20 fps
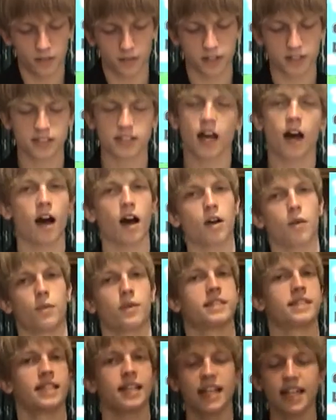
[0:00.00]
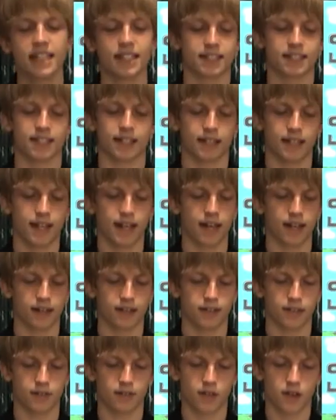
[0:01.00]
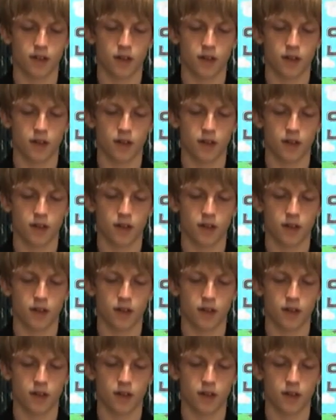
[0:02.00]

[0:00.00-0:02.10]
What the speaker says: The song was an instant hit